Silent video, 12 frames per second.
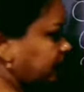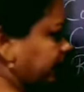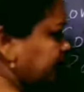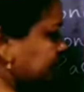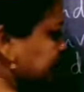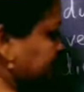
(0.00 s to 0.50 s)

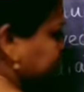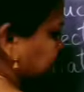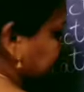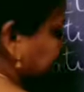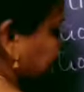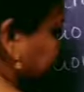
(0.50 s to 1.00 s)
any
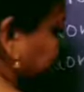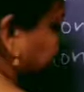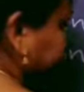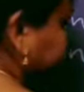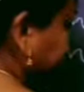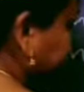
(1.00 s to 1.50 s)
substance,
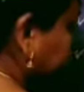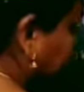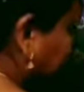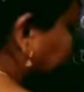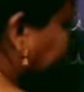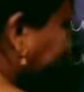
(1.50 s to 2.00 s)

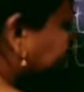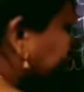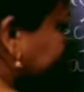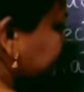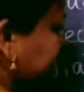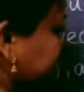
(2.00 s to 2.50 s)
heat
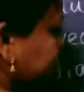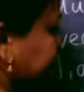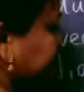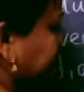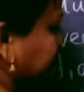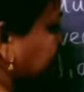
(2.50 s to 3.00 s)
energy, this is
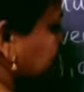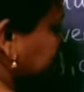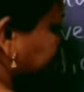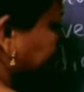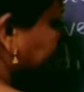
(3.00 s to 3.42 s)
heat energy by